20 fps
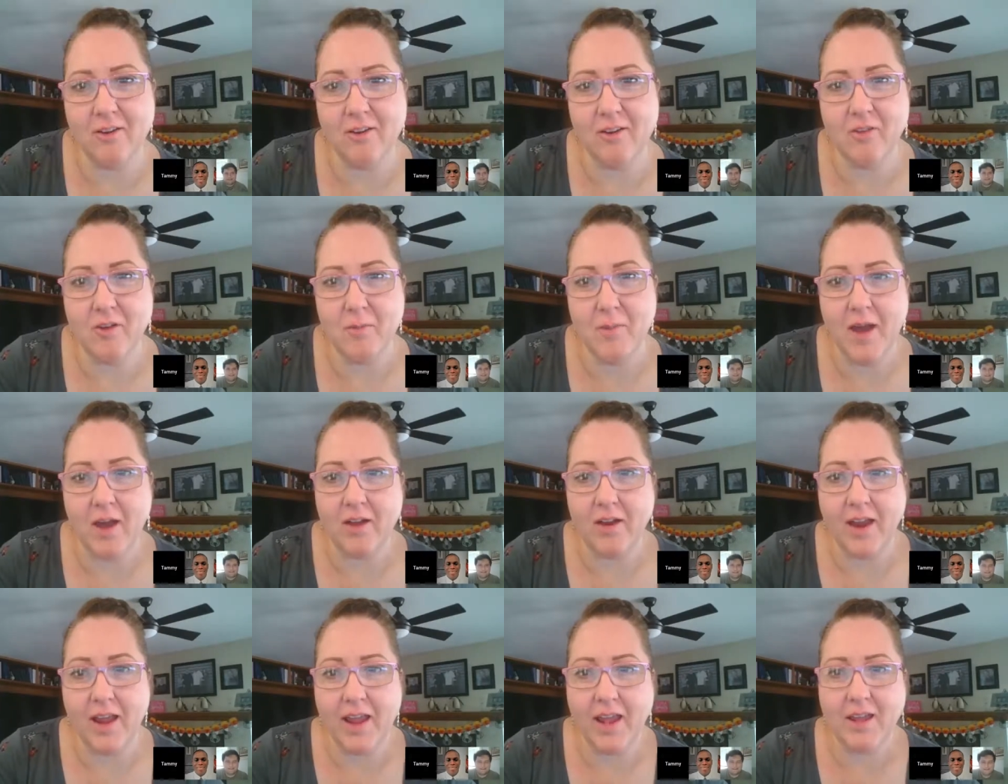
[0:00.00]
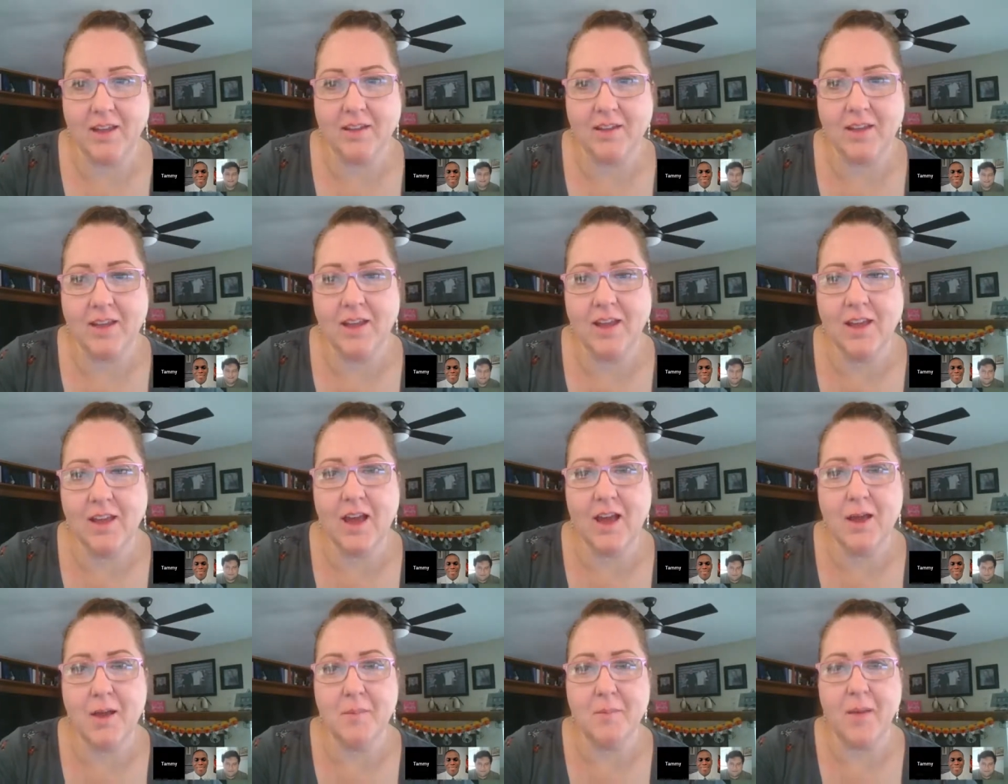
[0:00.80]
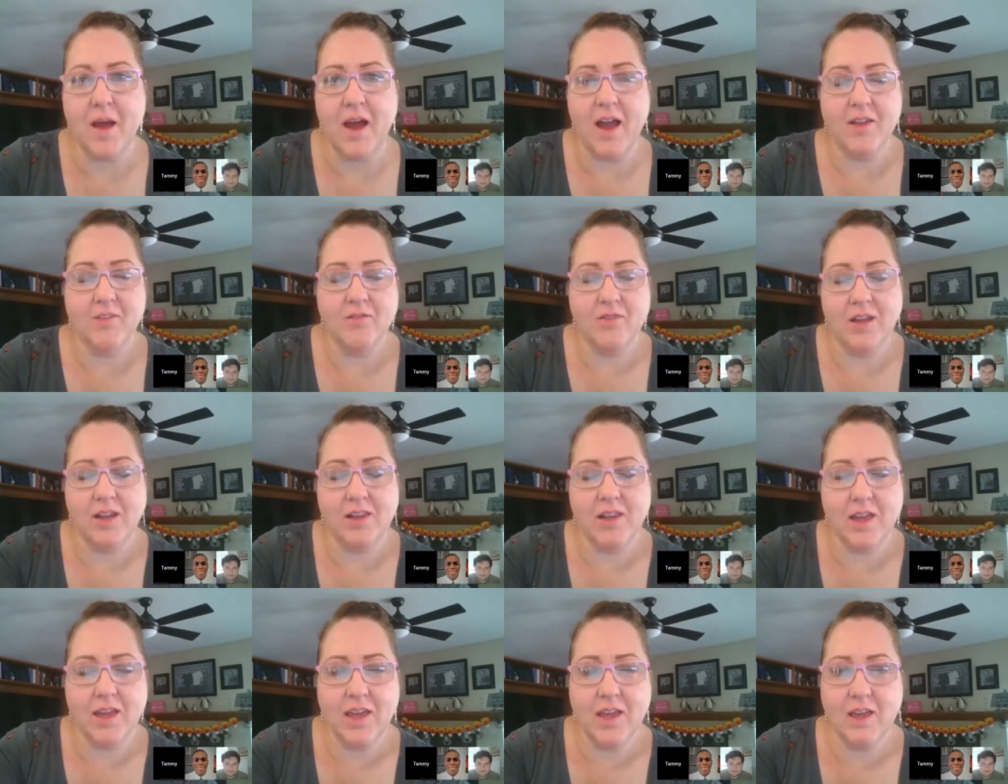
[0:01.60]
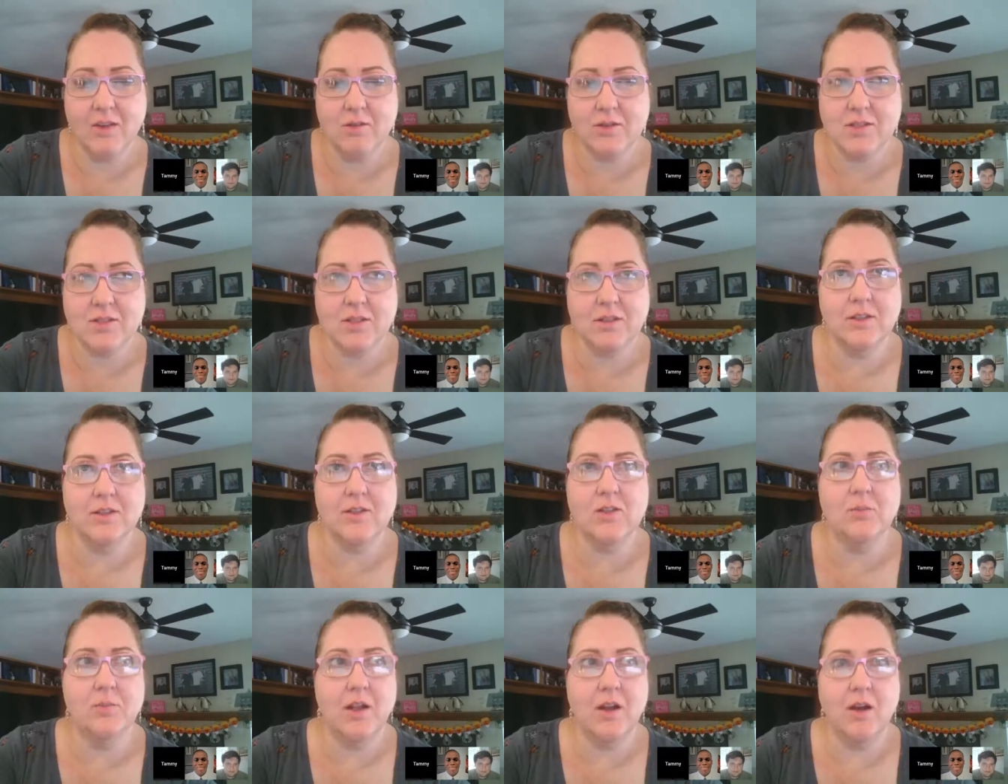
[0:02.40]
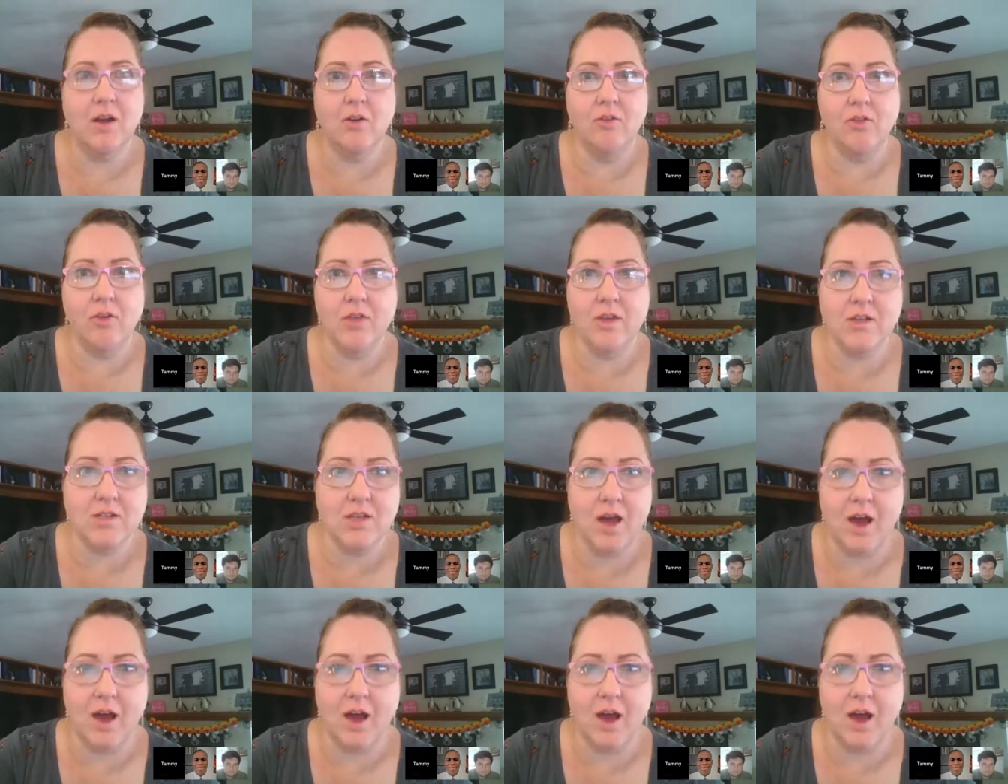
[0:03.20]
paragraph about Andy, I felt like he was a little bit over the